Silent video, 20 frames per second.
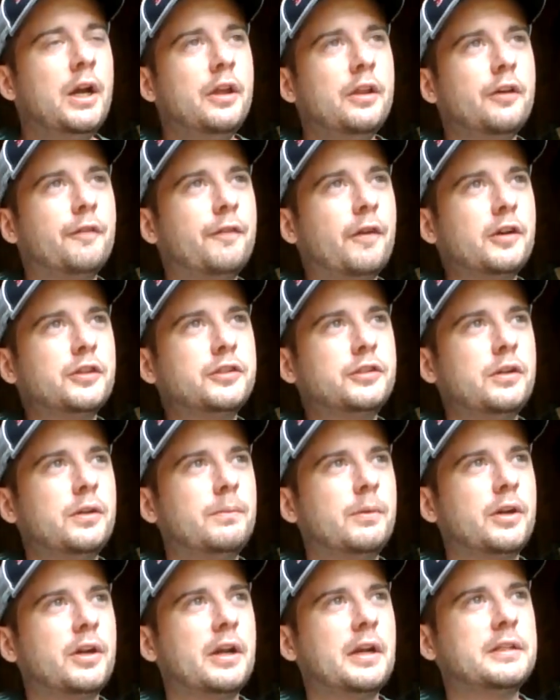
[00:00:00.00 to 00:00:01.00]
The first one
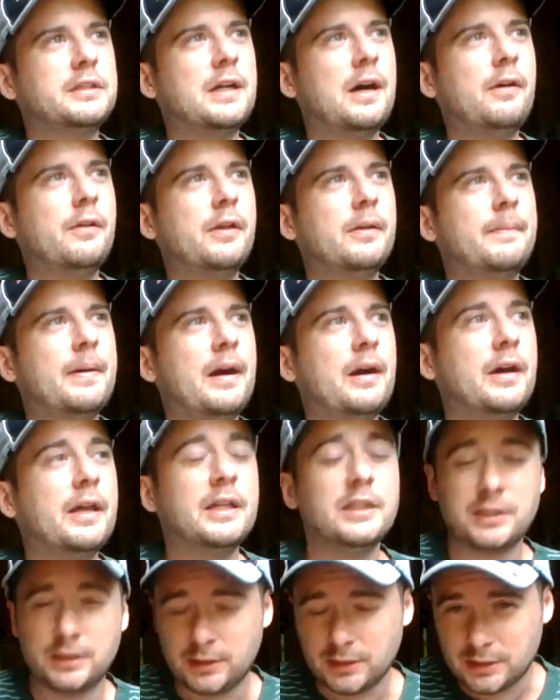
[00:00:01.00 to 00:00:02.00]
we're going to talk about
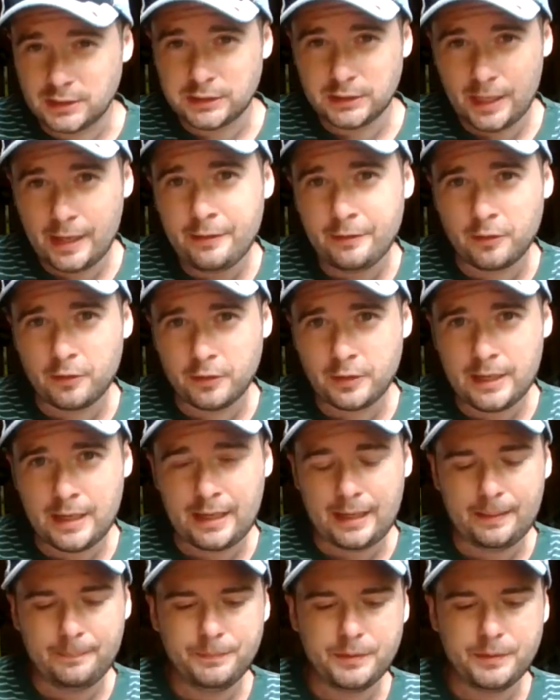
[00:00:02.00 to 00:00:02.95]
is the slender type,